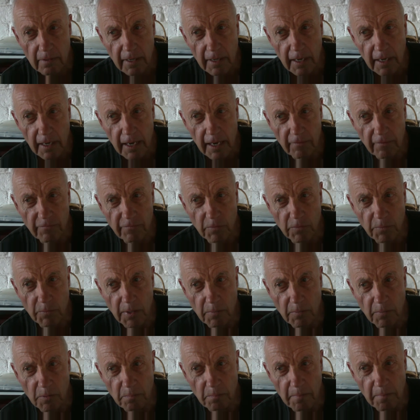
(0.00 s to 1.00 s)
after we
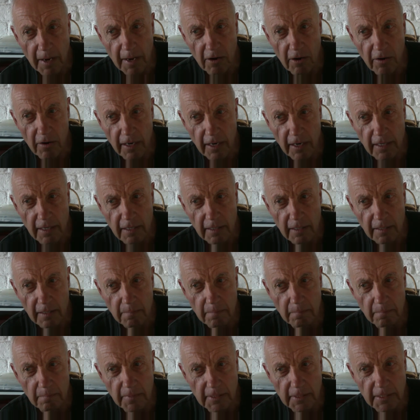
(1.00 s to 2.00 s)
were married,
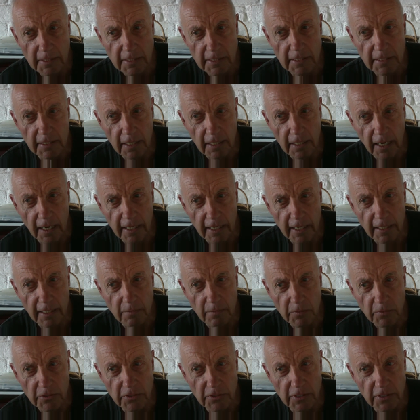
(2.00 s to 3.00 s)
Mrs. Tynan
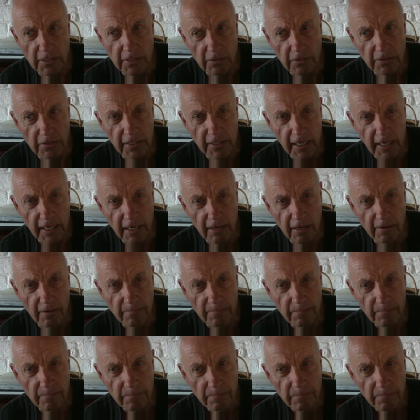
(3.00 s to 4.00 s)
was still there.
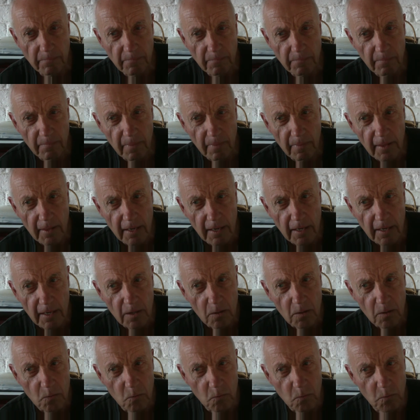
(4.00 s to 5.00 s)

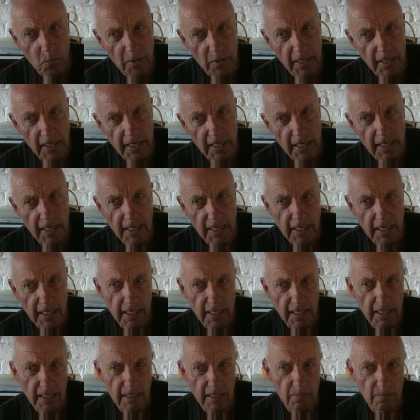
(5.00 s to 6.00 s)

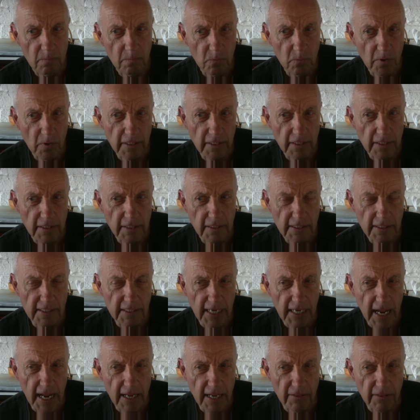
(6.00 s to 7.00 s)
We wanted to
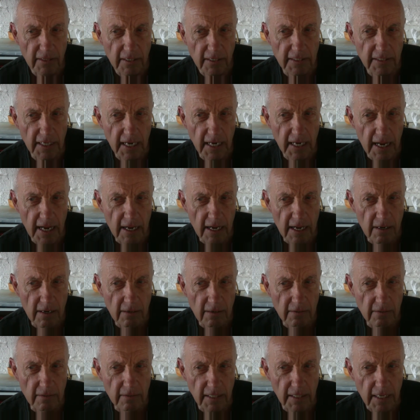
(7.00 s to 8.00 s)
stay in the
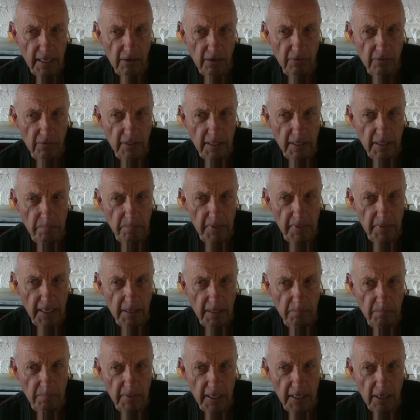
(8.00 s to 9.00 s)
town, the only
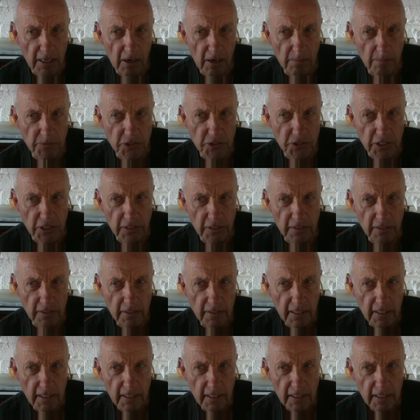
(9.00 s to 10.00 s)
B&B option.
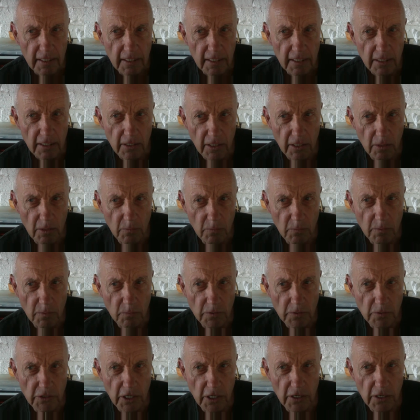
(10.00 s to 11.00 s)
No one
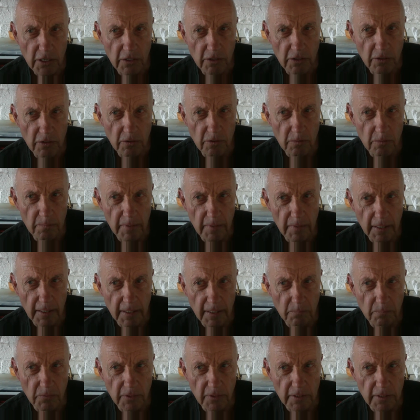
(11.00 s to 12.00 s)
was home. It
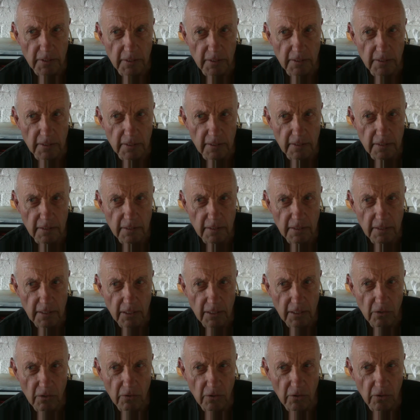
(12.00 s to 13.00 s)
was
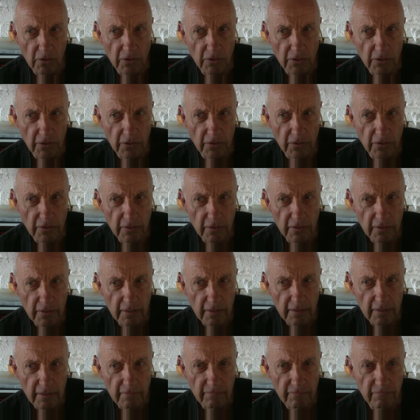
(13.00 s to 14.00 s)
no longer
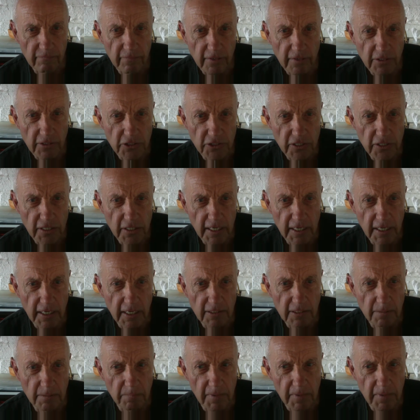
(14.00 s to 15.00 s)
functioning as
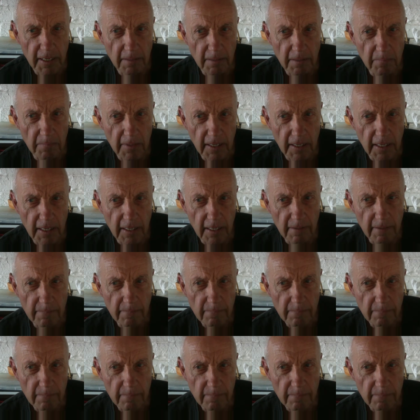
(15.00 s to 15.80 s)
a B&B.